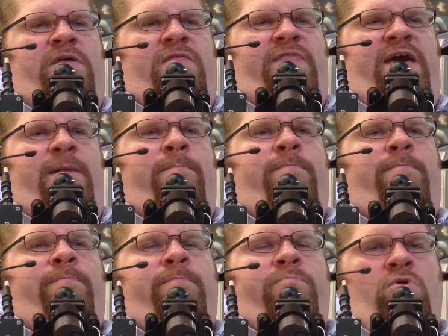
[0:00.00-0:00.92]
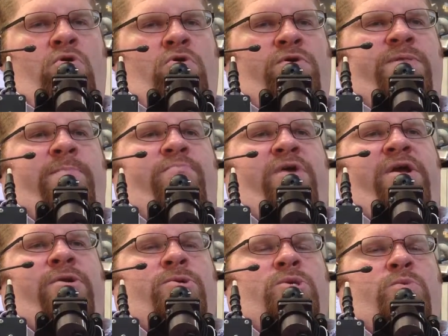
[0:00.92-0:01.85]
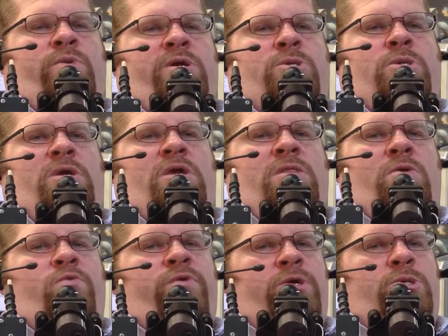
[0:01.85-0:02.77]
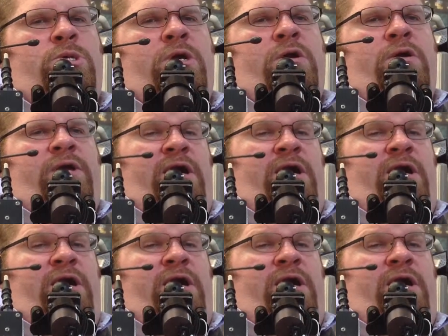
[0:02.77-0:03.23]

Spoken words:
that broke the breaker switch in the wheelchair,